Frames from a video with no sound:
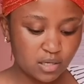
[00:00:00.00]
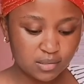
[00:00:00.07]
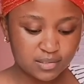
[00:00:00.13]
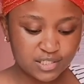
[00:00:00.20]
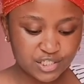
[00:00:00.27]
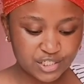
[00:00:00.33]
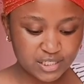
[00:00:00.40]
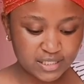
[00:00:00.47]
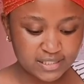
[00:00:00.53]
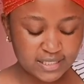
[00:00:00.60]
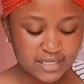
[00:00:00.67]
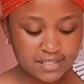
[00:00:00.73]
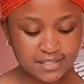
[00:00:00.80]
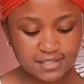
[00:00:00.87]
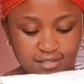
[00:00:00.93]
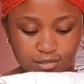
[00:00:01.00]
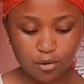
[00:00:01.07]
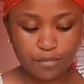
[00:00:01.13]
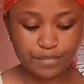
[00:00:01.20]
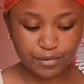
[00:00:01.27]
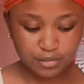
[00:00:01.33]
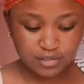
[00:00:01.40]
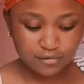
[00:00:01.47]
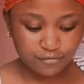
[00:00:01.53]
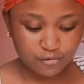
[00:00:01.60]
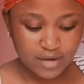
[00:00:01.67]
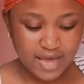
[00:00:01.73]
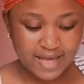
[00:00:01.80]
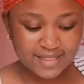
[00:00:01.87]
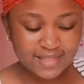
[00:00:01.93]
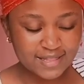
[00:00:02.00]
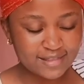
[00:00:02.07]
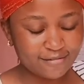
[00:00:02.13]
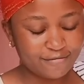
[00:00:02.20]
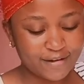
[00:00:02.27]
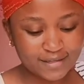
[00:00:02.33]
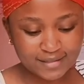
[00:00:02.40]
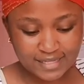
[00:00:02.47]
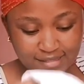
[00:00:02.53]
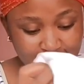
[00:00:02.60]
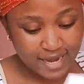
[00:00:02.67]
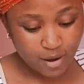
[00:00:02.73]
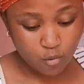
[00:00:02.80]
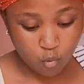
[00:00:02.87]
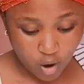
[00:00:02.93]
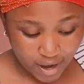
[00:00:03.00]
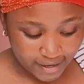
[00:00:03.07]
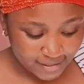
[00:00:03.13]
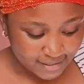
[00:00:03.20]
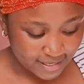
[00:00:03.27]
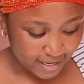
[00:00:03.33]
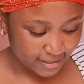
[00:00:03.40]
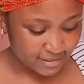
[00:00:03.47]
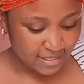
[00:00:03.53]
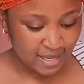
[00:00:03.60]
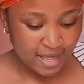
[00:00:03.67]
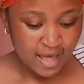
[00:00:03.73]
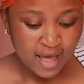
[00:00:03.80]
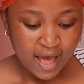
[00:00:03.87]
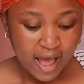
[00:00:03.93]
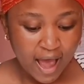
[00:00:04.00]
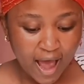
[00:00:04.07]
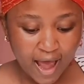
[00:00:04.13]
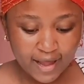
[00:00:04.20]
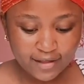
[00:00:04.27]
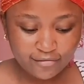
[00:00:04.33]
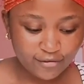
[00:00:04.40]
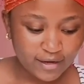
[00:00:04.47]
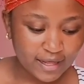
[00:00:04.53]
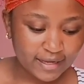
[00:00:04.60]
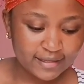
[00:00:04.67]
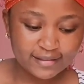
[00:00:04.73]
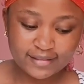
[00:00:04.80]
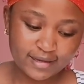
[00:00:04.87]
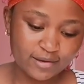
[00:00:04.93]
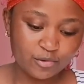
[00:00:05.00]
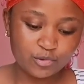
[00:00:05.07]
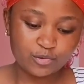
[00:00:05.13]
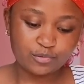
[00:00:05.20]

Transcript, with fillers: loose sheets is so beautiful and then the fact that they are white guys i feel like they